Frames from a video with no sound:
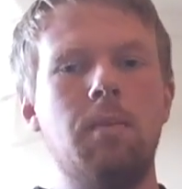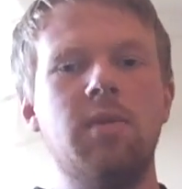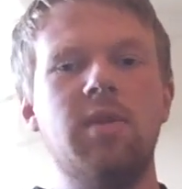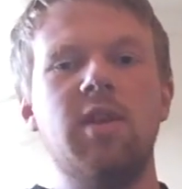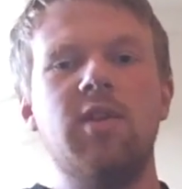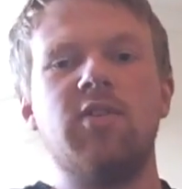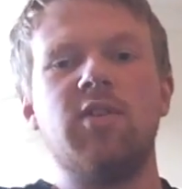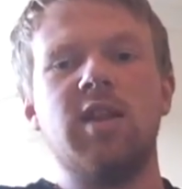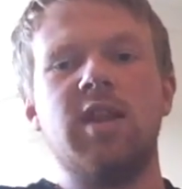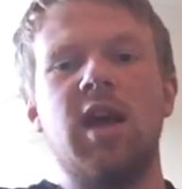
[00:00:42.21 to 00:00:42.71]

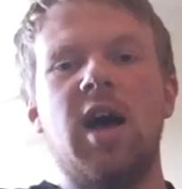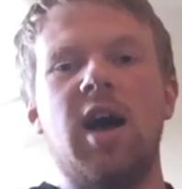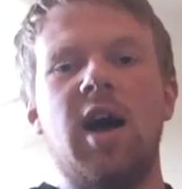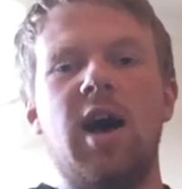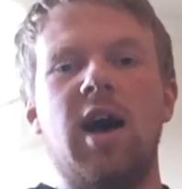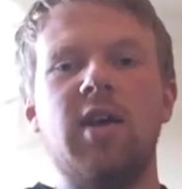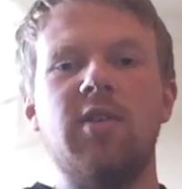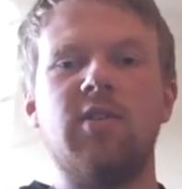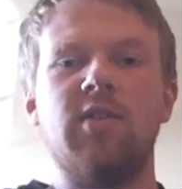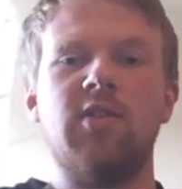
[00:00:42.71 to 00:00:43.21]
This guitar
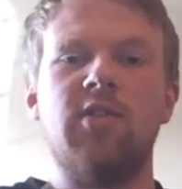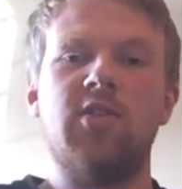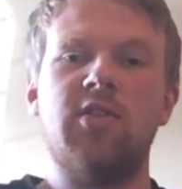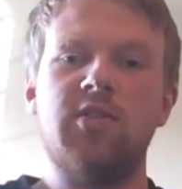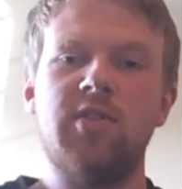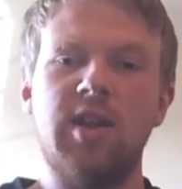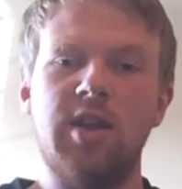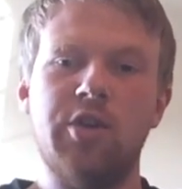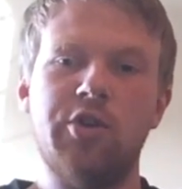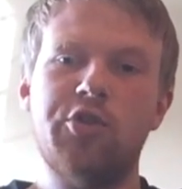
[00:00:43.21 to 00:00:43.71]
has
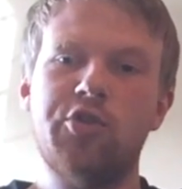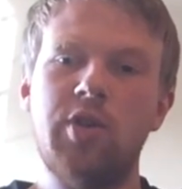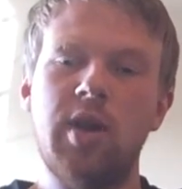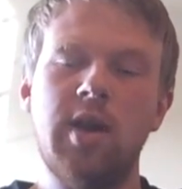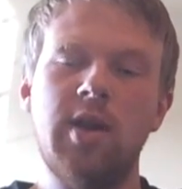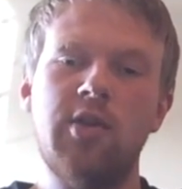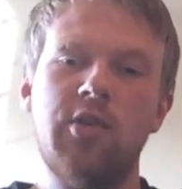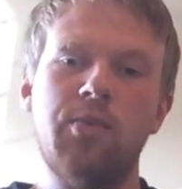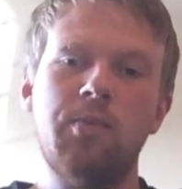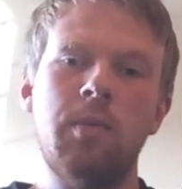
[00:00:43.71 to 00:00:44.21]
steel
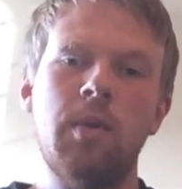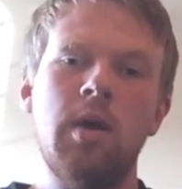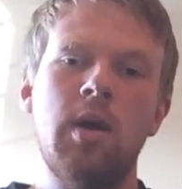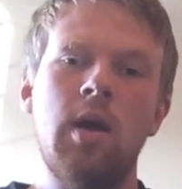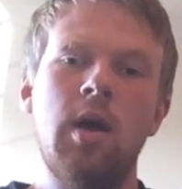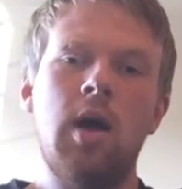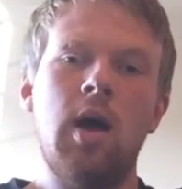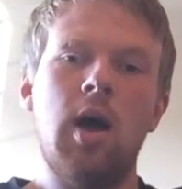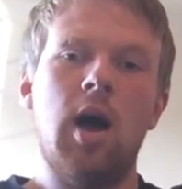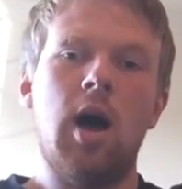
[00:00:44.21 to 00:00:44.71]
strings.
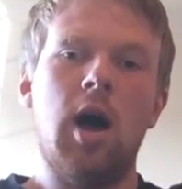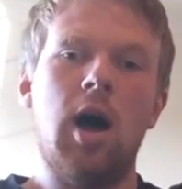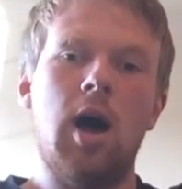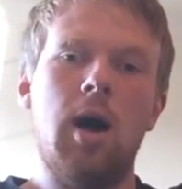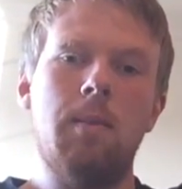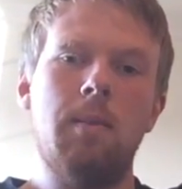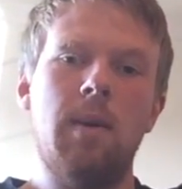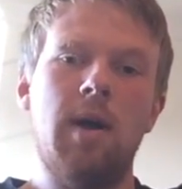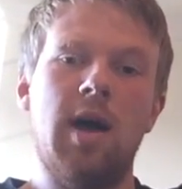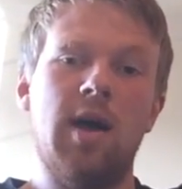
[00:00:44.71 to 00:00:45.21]

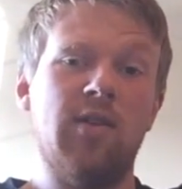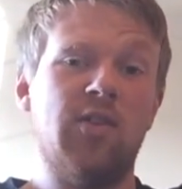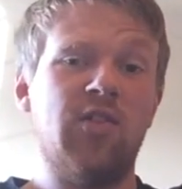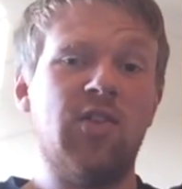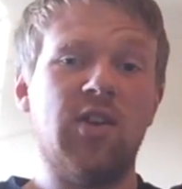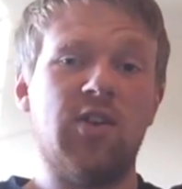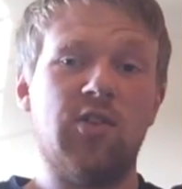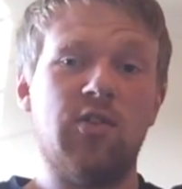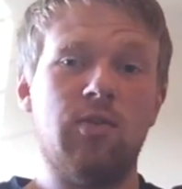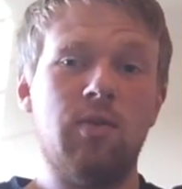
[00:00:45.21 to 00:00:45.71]
It has
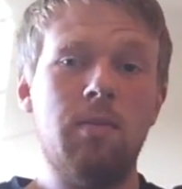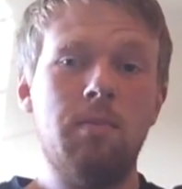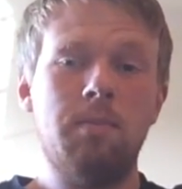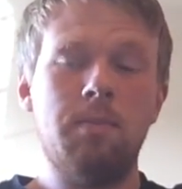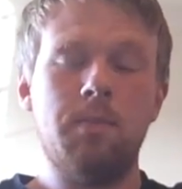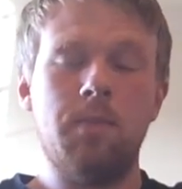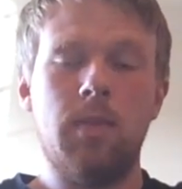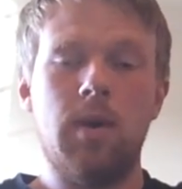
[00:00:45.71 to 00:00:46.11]
6 of them.